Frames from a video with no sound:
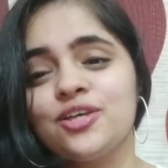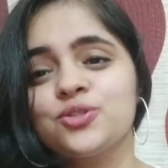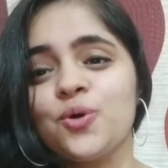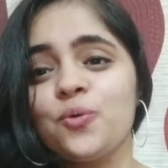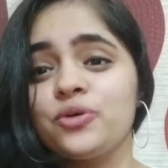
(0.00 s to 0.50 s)

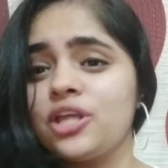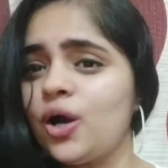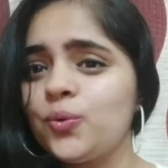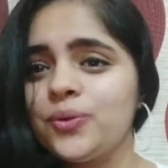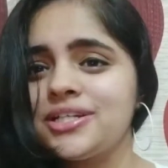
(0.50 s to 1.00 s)
So
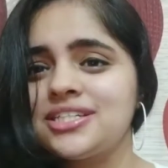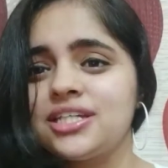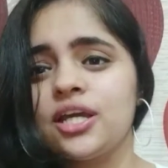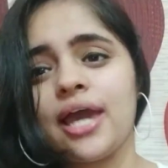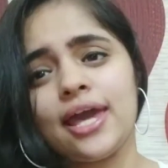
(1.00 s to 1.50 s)
without
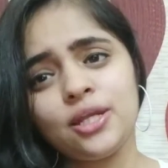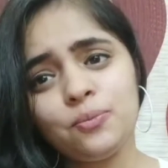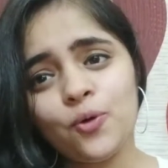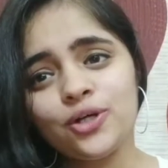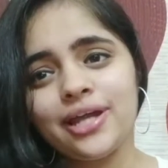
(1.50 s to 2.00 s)
wasting any
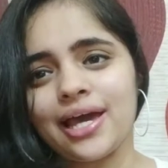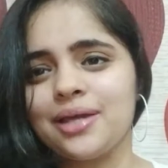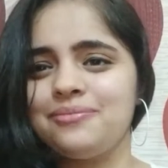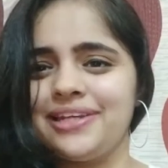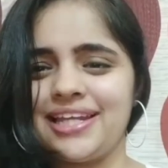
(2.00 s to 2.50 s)
more
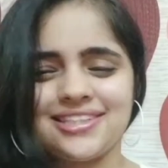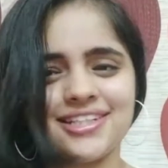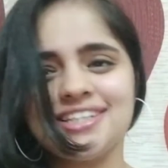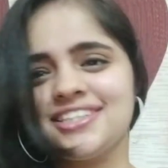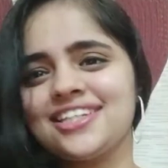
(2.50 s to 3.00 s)
time, let's
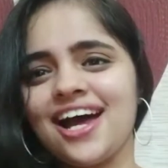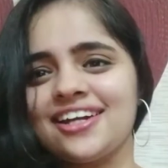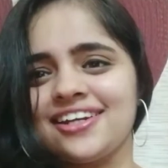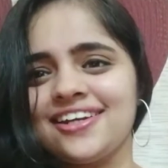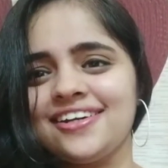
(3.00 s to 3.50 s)
get
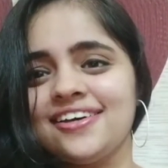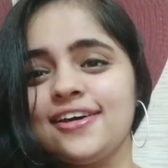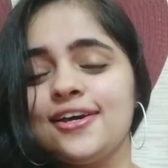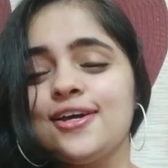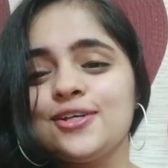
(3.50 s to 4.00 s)
started.
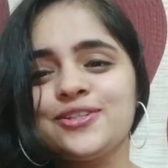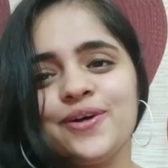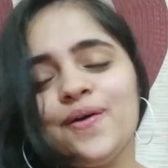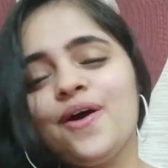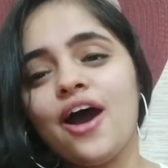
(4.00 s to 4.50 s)

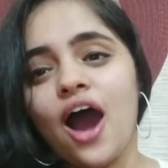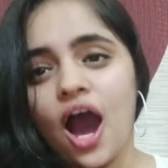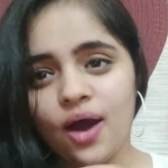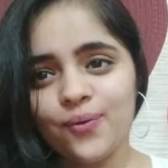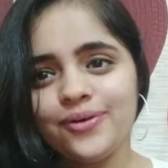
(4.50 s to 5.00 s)
So
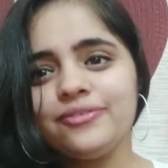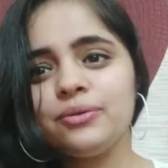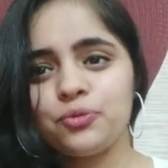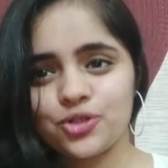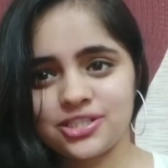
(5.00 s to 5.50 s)
how we
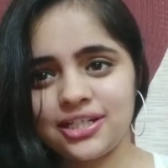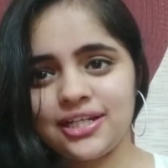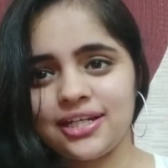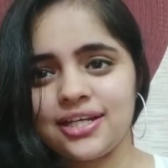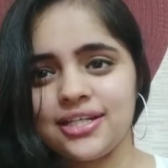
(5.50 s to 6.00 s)
will
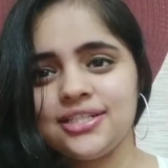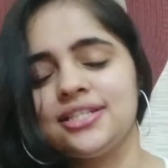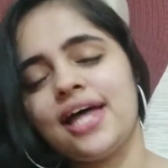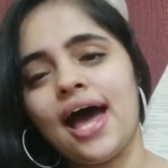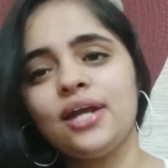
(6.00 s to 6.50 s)
proceed is
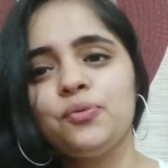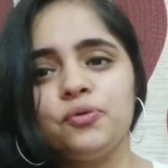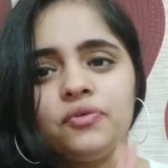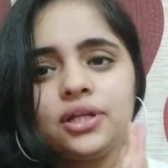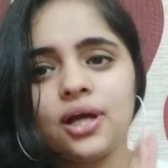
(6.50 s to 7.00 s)
that
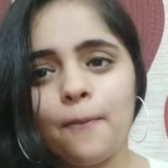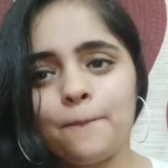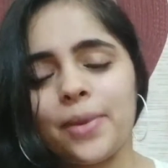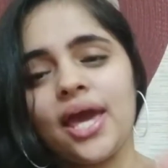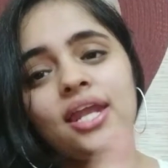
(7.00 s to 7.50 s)
we will
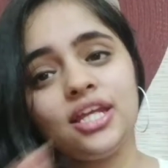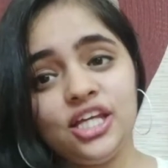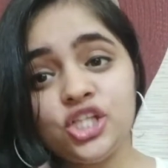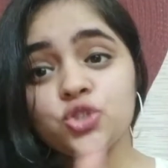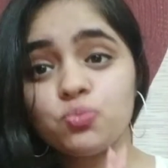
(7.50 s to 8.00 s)
compare
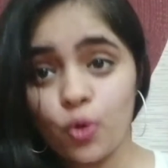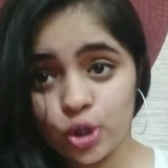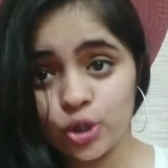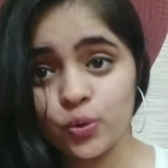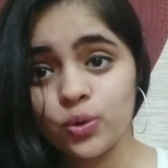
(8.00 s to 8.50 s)
each
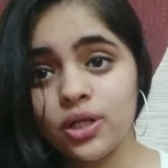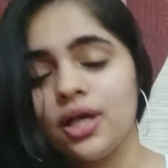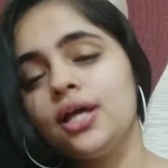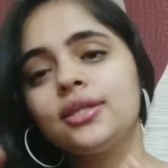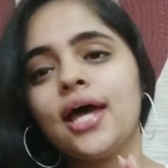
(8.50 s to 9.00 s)
module,
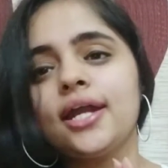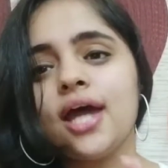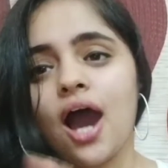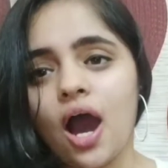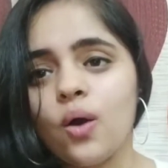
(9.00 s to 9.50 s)
that
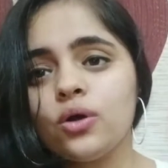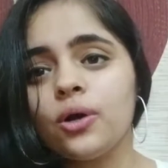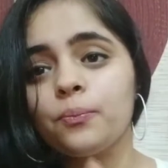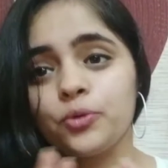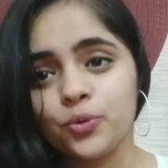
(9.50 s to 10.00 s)
how
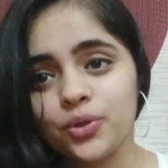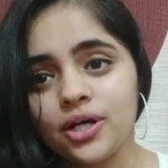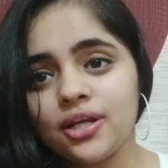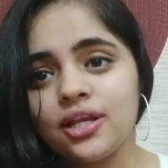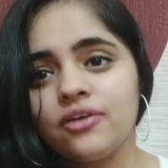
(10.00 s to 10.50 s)

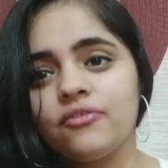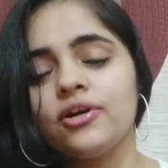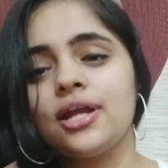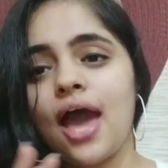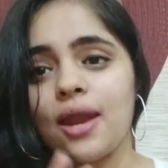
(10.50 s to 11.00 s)
computer
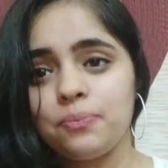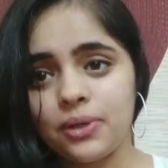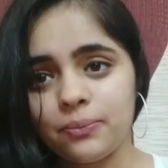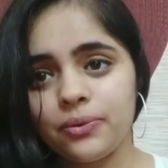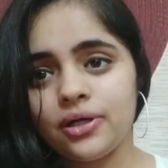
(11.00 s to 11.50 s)
delivered and
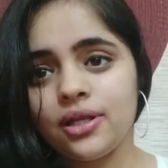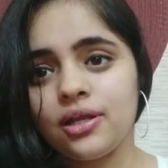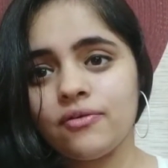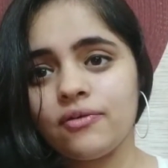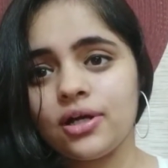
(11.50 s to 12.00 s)
paper
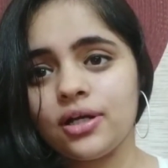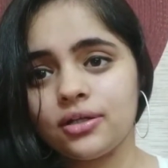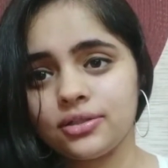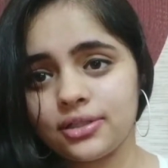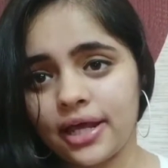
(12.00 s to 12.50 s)
delivered
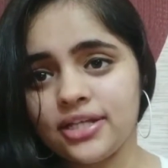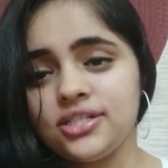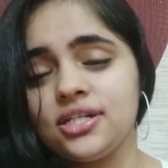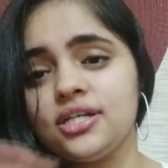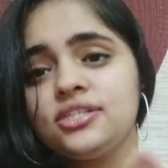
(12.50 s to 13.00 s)

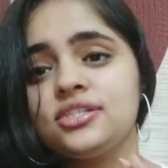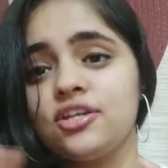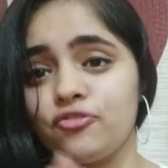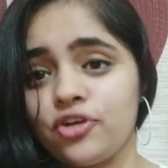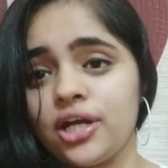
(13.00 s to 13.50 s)
test is
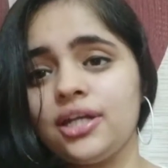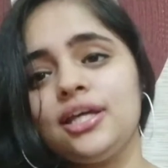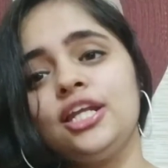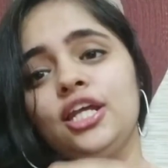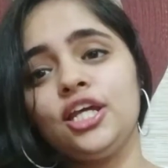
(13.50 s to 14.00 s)
different
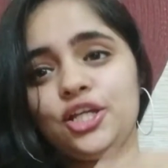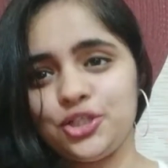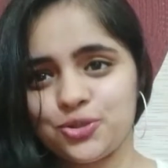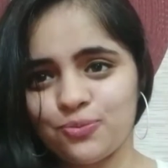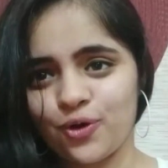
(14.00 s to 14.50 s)
in
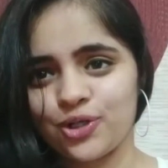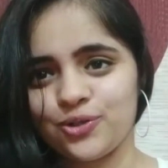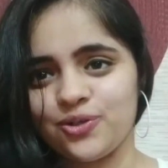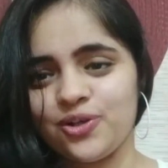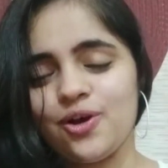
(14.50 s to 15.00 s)
each
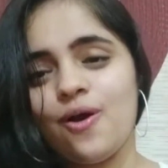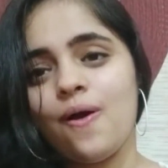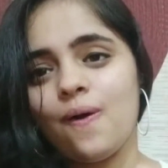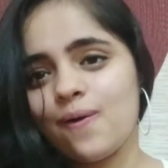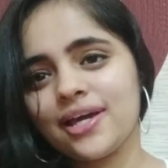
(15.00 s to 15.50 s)
module.
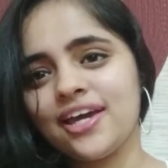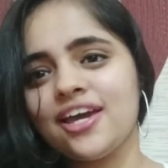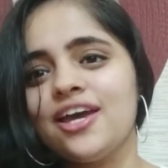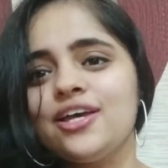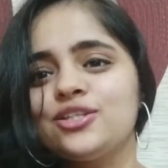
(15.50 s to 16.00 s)

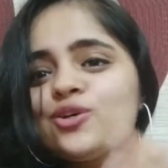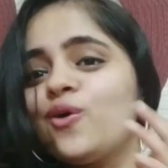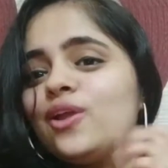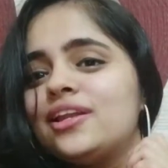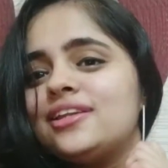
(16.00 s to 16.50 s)
Okay,
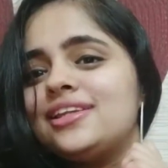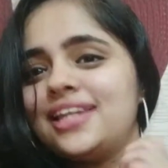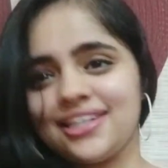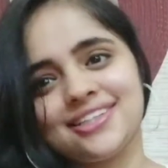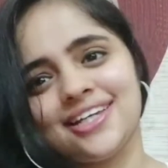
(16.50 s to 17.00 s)
so
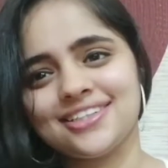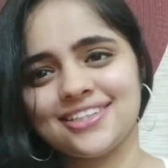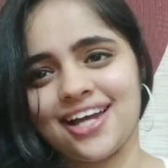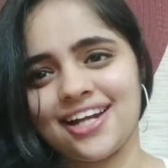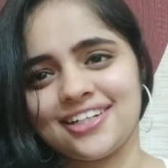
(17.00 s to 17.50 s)
let's get
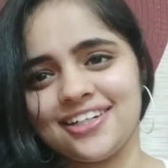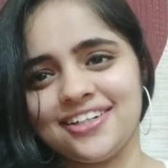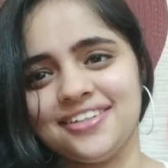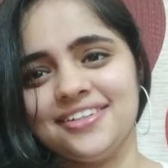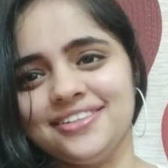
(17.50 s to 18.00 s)

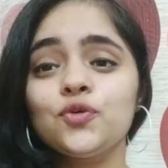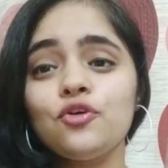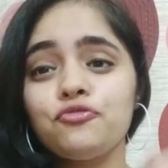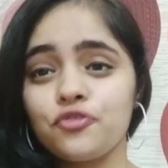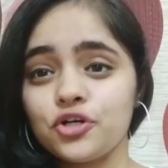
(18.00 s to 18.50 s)
started. So
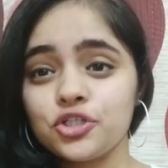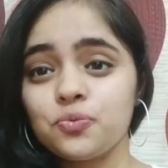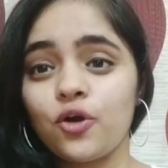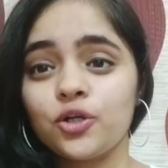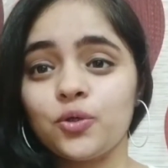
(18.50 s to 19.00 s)
the first
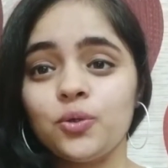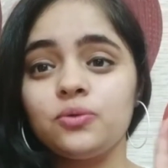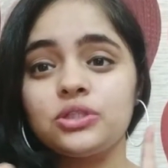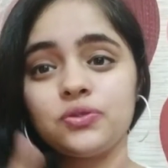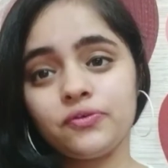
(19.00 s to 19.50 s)
module
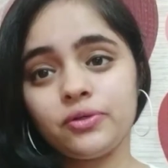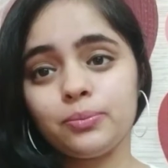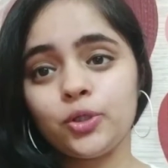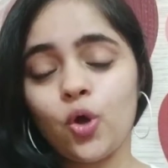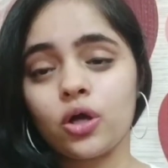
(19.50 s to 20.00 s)
which we will
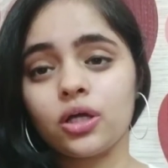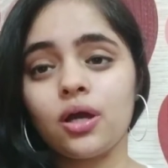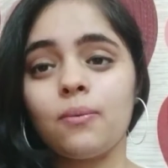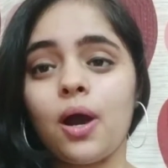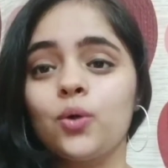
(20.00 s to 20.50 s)
be talking
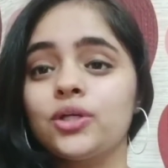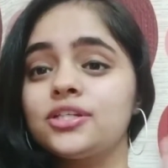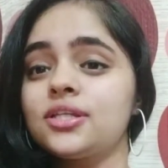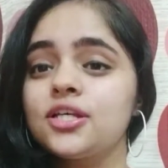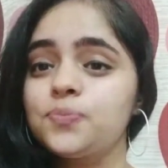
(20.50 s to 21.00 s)
about
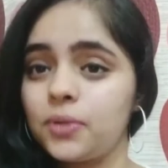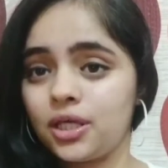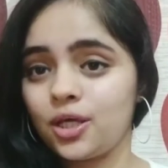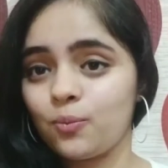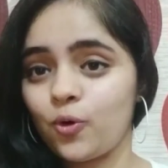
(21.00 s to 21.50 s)
is the
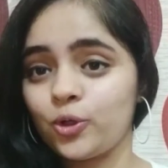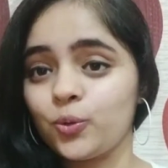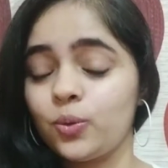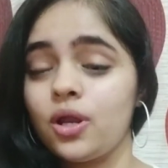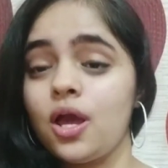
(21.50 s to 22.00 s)
speaking module.